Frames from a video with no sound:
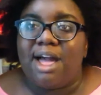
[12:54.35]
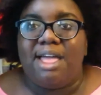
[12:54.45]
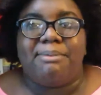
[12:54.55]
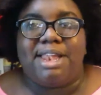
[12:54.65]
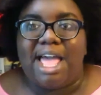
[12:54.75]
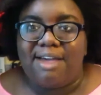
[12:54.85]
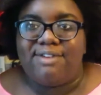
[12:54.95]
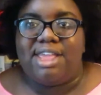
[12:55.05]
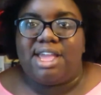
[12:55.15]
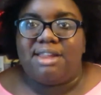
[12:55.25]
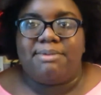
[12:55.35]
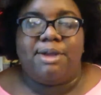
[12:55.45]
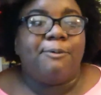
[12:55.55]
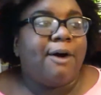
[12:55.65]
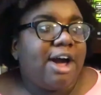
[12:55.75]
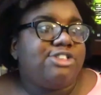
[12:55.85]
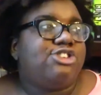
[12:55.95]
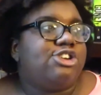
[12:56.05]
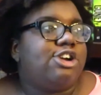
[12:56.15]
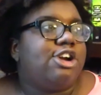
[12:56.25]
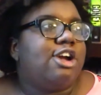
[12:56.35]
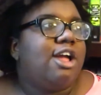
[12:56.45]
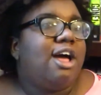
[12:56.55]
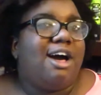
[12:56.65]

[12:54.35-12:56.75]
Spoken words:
I'm an avid anime watcher.